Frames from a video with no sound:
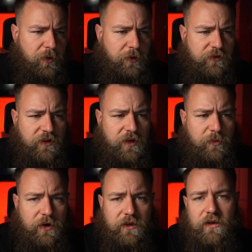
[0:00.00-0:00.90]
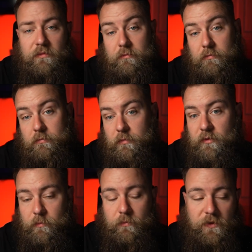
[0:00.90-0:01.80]
Build It, Send It, Break It.
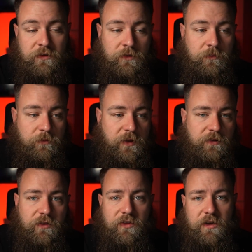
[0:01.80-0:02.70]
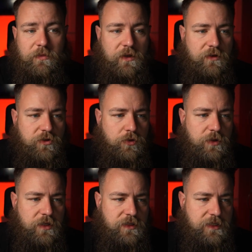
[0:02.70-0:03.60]
There's a theme here. 2
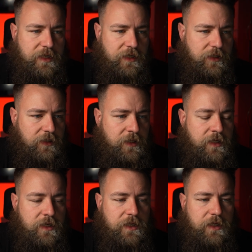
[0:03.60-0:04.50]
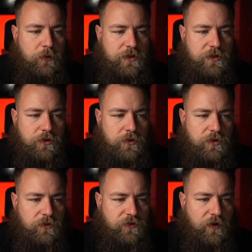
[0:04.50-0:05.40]
years he's had it. It was a
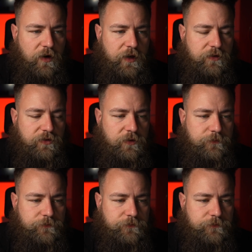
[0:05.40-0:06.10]
225.